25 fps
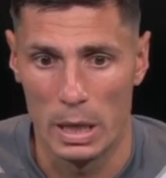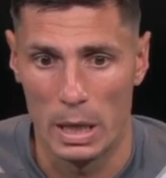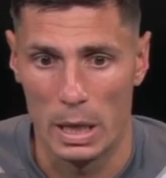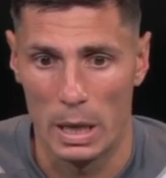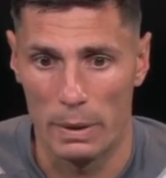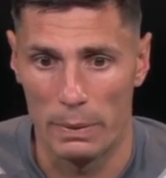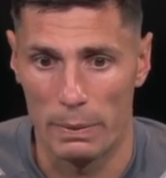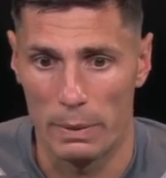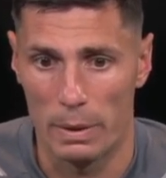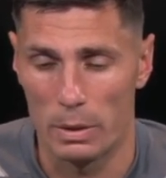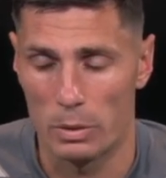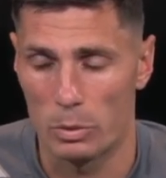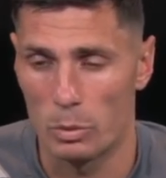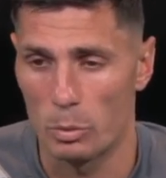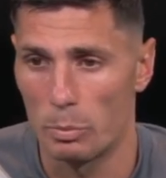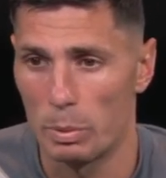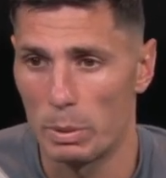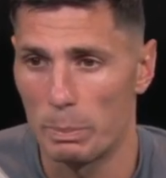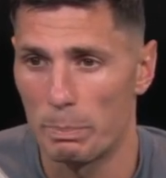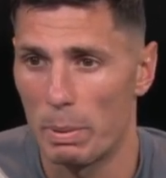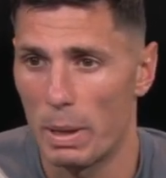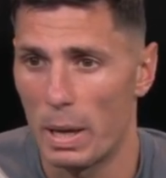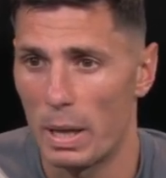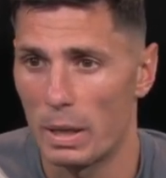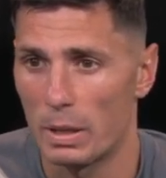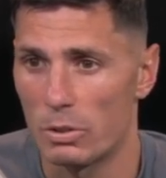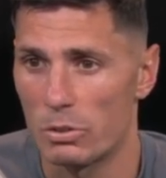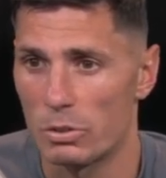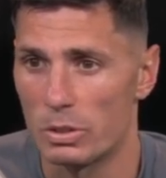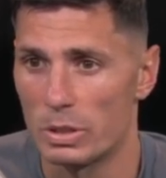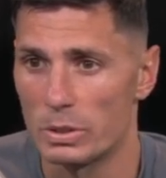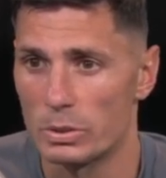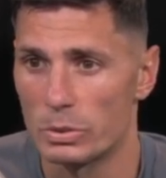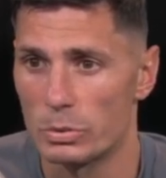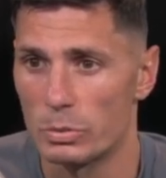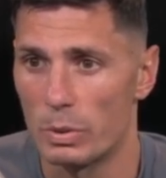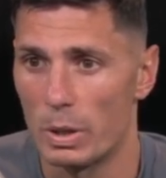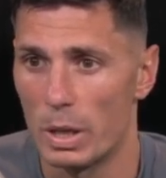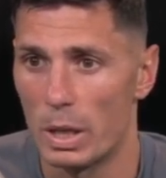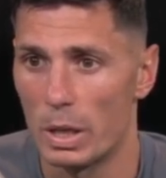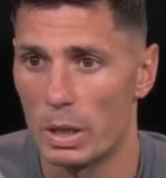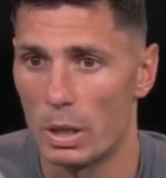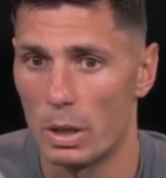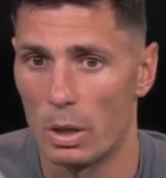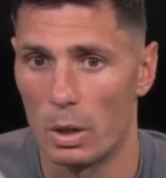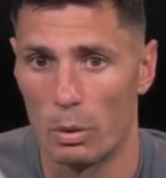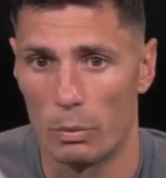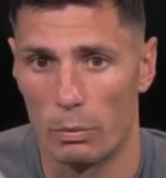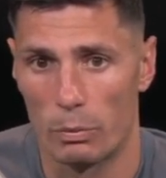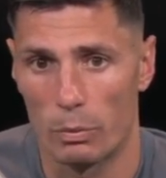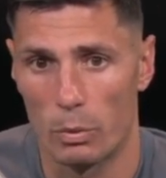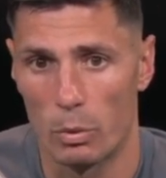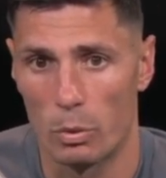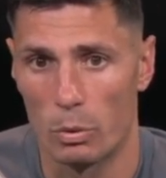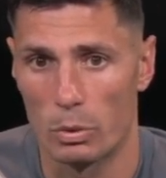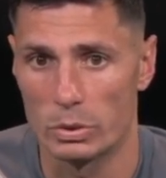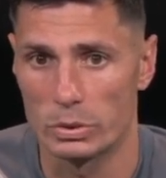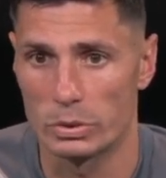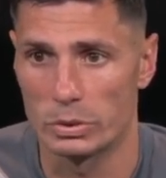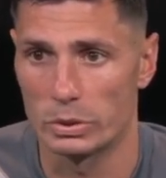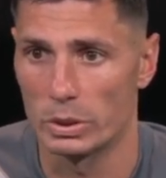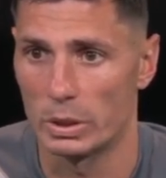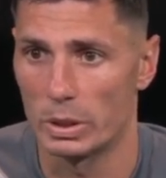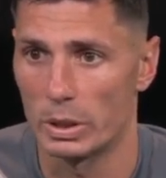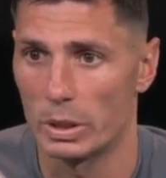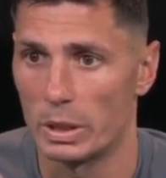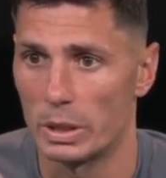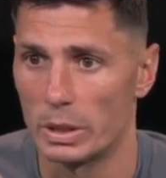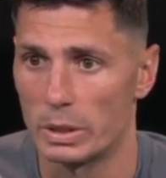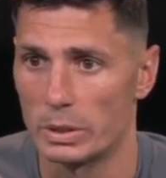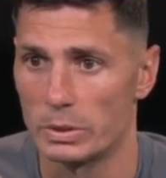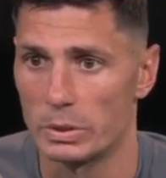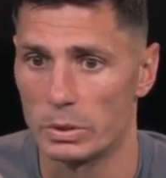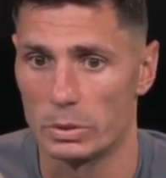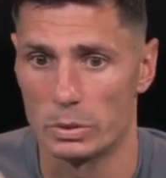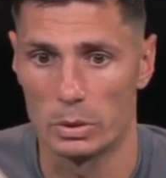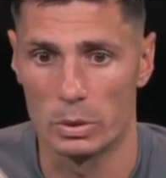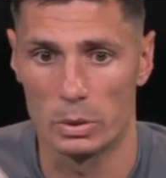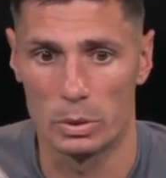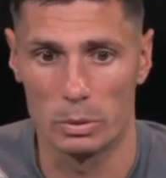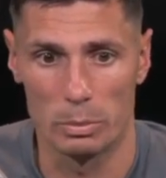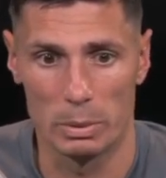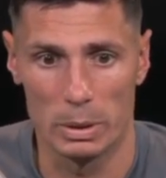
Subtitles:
And then to be punished this way, of course, hurts, you know.